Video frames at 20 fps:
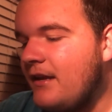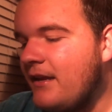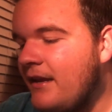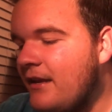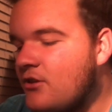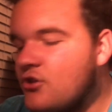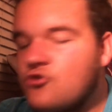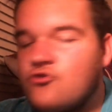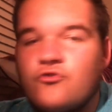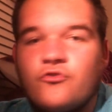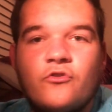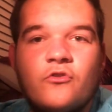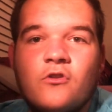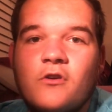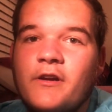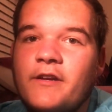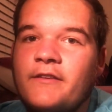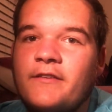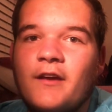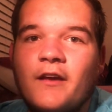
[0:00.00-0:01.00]
it just
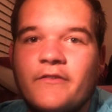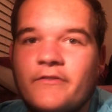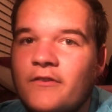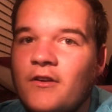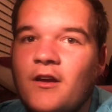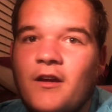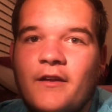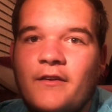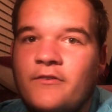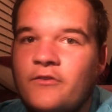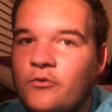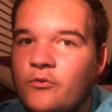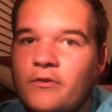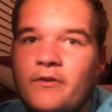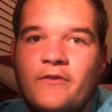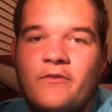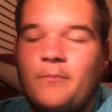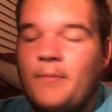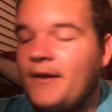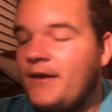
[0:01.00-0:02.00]
really does not do
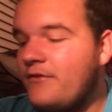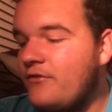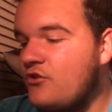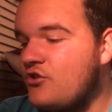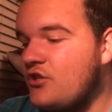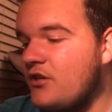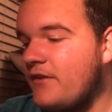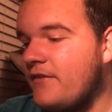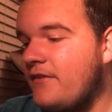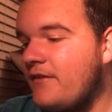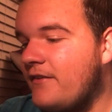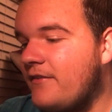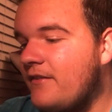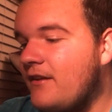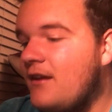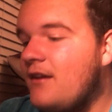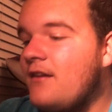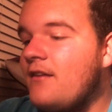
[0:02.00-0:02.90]
these baits justice.